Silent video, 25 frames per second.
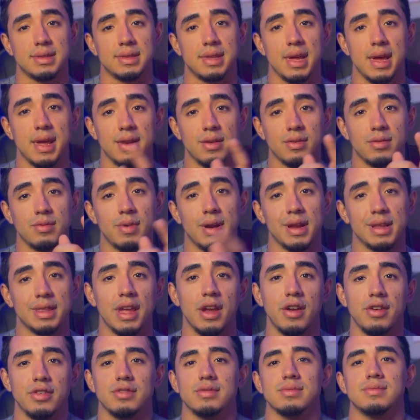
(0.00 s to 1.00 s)
then right
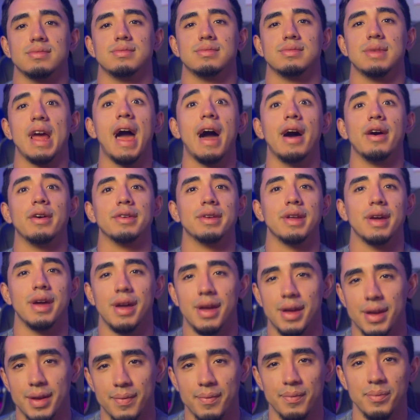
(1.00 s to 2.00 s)
there you're down
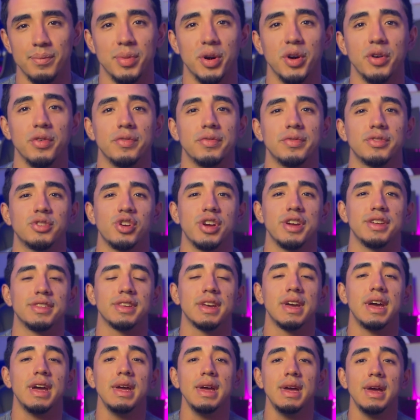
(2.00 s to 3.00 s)
both trades.